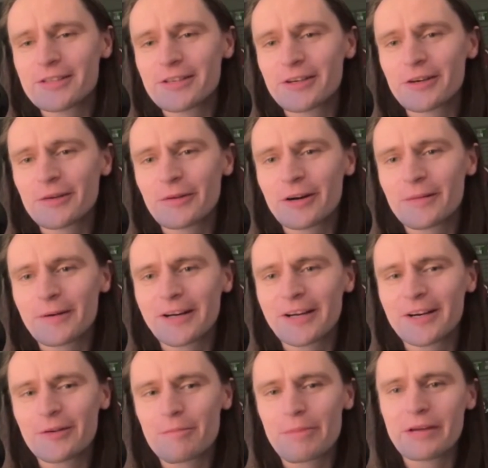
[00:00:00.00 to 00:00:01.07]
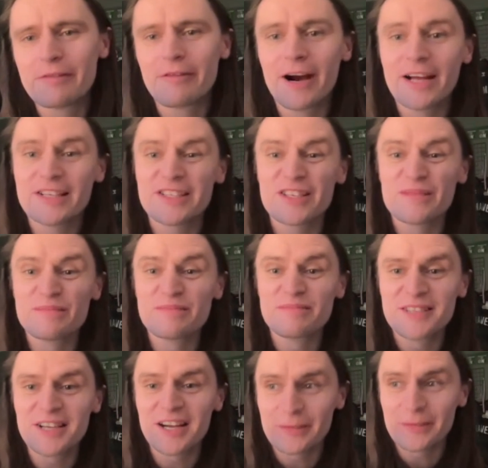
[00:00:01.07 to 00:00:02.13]
too, whereby beat Wrexham,
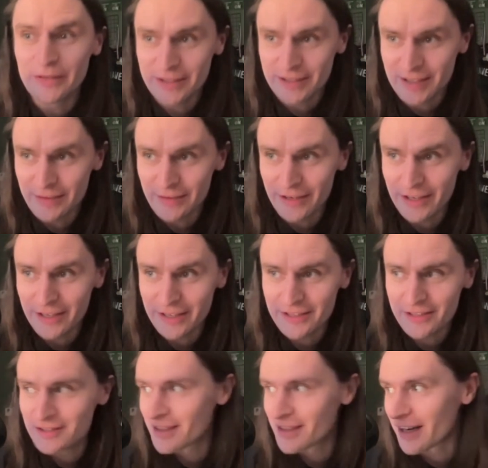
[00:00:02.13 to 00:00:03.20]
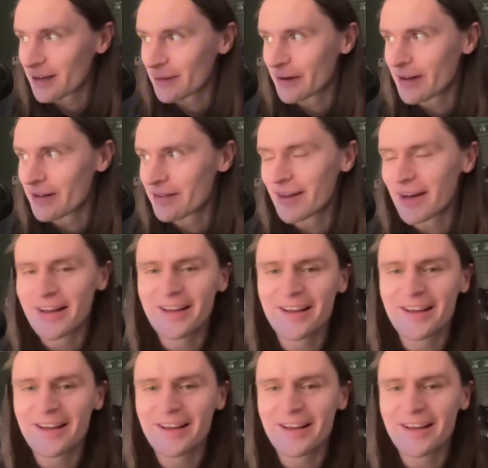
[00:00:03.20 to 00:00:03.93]
tied with Stevenage, tied with